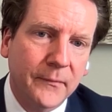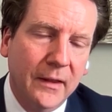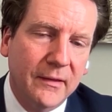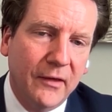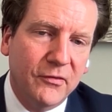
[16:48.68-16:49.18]

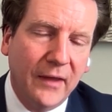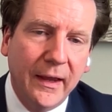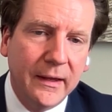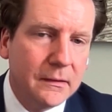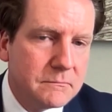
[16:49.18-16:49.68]
They
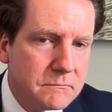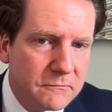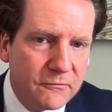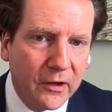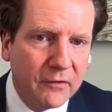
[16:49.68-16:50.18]
say
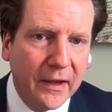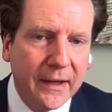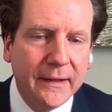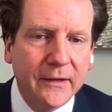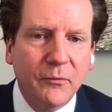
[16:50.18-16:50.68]
very
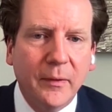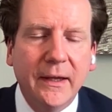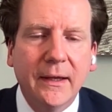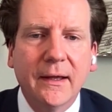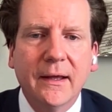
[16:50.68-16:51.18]
vaguely to
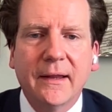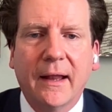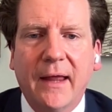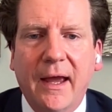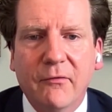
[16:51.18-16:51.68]
me
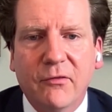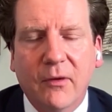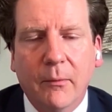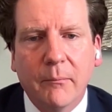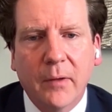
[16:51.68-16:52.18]
that they have
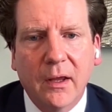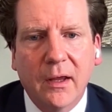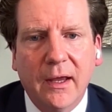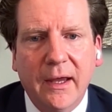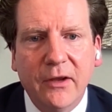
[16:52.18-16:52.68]
some
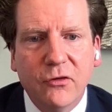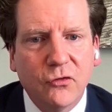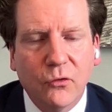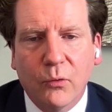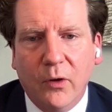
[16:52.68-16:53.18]

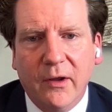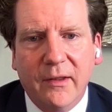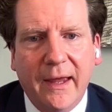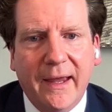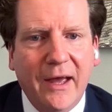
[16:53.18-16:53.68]
issue where
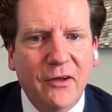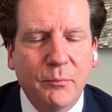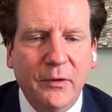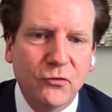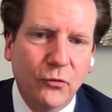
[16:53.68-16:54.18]
they can't
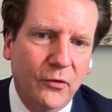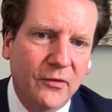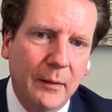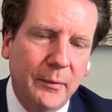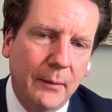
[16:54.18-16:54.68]
be sure
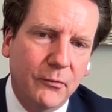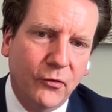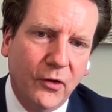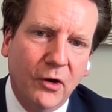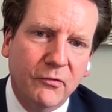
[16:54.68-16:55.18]
they'll be able to
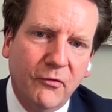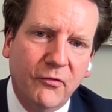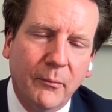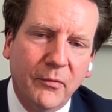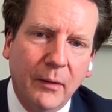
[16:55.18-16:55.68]
recover
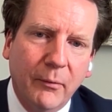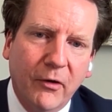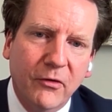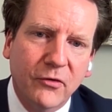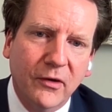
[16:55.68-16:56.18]
from the
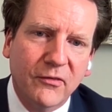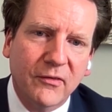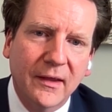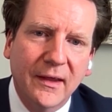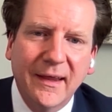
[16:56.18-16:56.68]
laboratories.
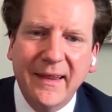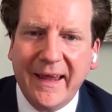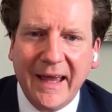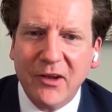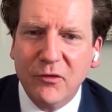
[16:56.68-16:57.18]
They
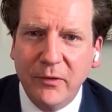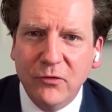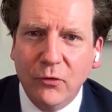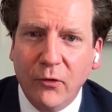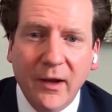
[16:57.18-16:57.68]
can't be
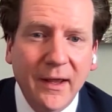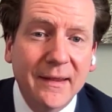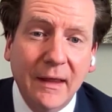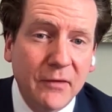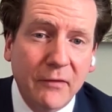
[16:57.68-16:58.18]
sure.
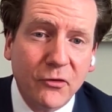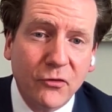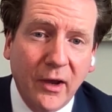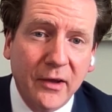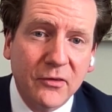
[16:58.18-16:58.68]
They've never
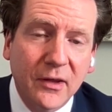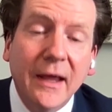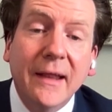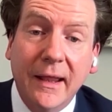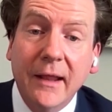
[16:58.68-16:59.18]
tried.
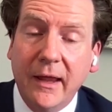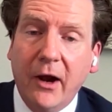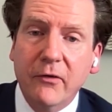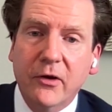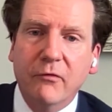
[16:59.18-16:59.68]
They
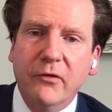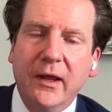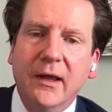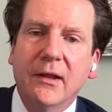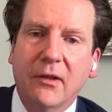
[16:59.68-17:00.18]
are recovering.
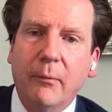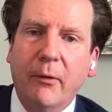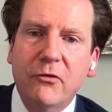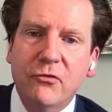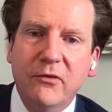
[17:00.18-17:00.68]
Okay. The
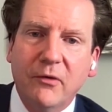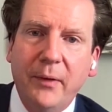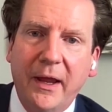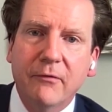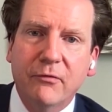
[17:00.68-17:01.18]
laboratories are
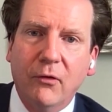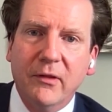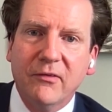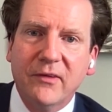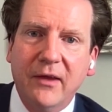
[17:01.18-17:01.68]
paying for all
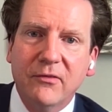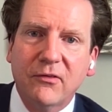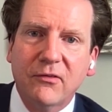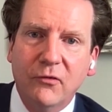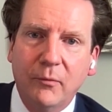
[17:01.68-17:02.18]
these
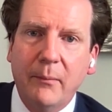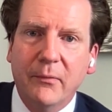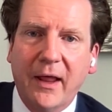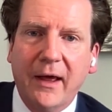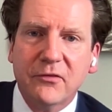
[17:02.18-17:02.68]
cases. Remember
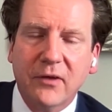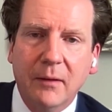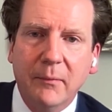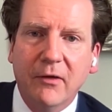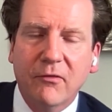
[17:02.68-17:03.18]
that. And I
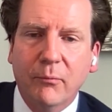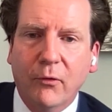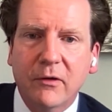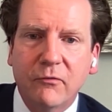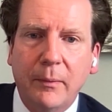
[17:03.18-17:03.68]
mean, it's
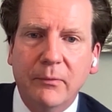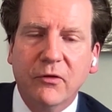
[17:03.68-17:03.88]
important for people to